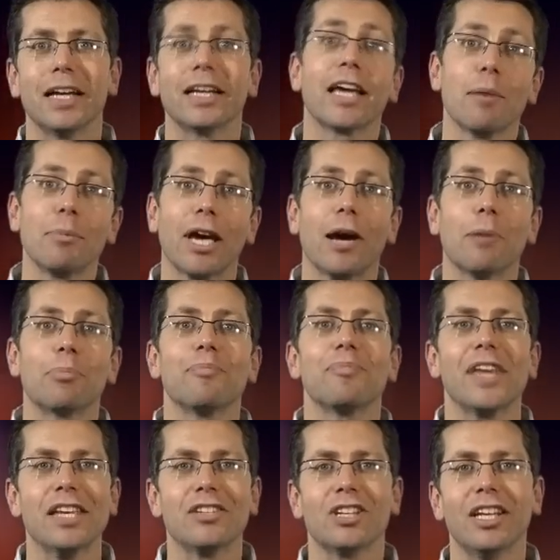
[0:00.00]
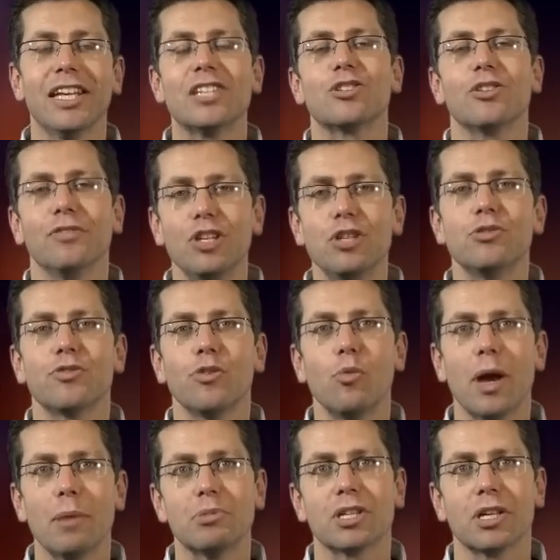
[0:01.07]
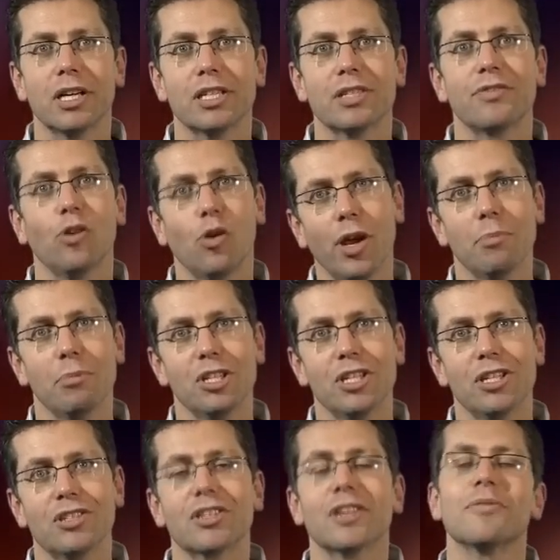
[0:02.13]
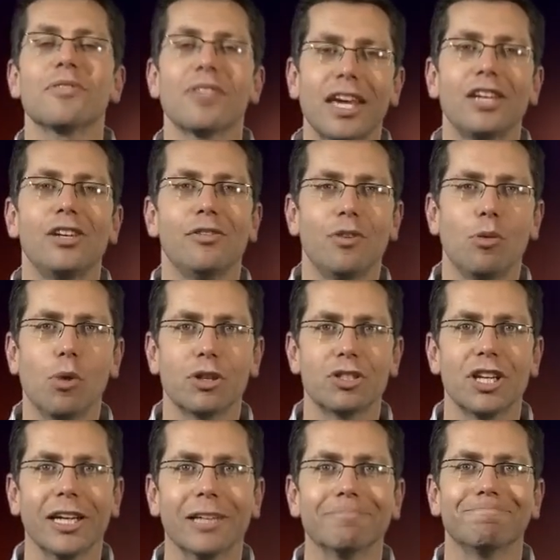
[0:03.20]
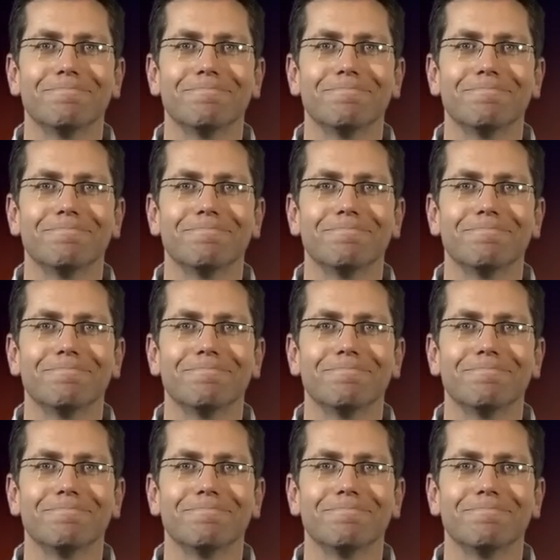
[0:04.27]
And coming up is a list of useful websites for images. Thank you for watching.